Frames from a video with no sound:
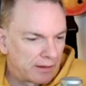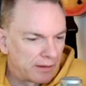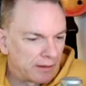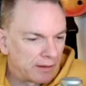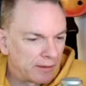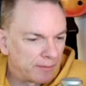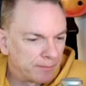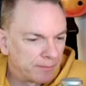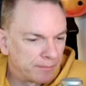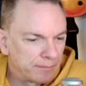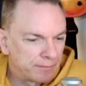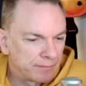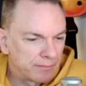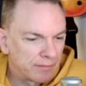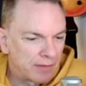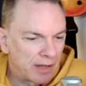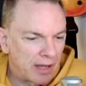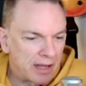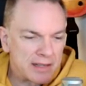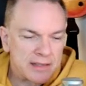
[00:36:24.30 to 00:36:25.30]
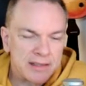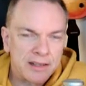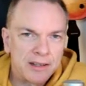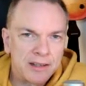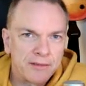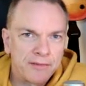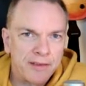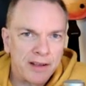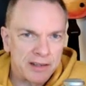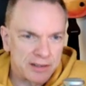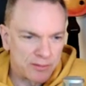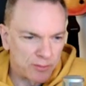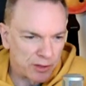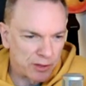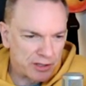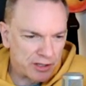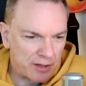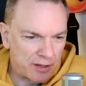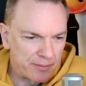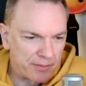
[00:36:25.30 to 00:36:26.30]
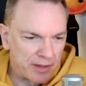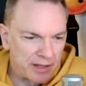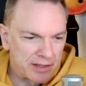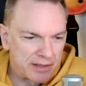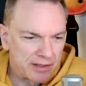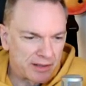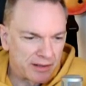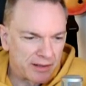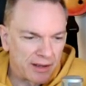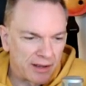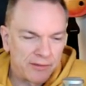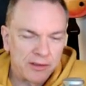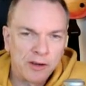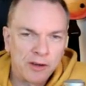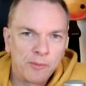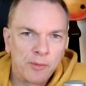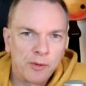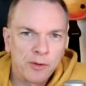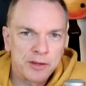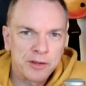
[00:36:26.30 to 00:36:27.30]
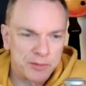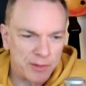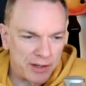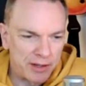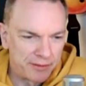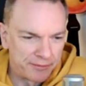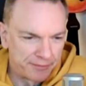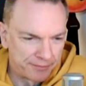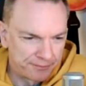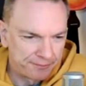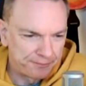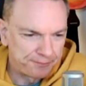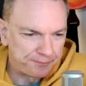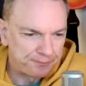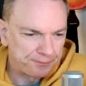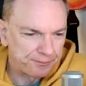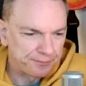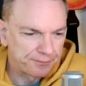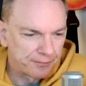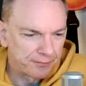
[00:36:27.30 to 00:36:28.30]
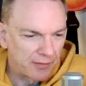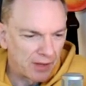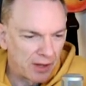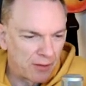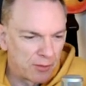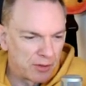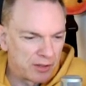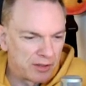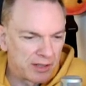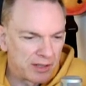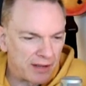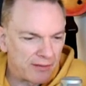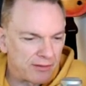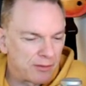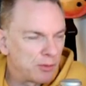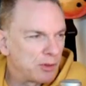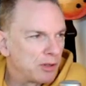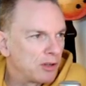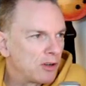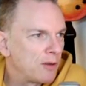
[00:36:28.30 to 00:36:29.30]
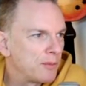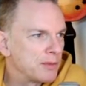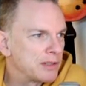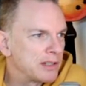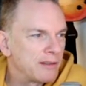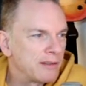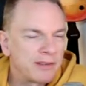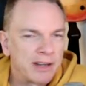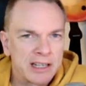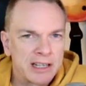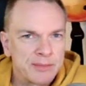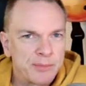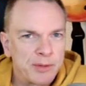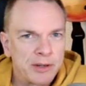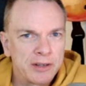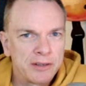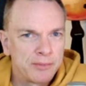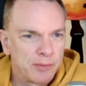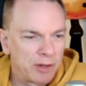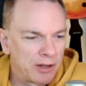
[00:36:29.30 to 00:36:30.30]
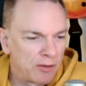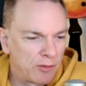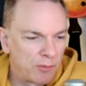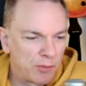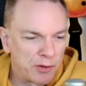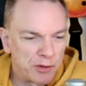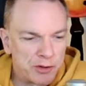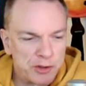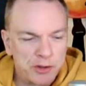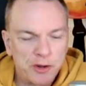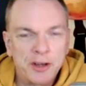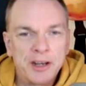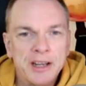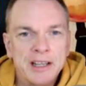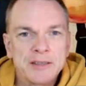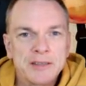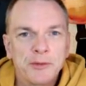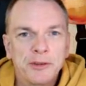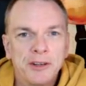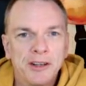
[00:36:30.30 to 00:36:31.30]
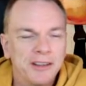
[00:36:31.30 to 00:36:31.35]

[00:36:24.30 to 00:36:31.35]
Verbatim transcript: Um, hi, Cinder Workshop. Nice to have you on board as well. I wouldn't definitely wouldn't call myself an expert, but I hope you're enjoying this one.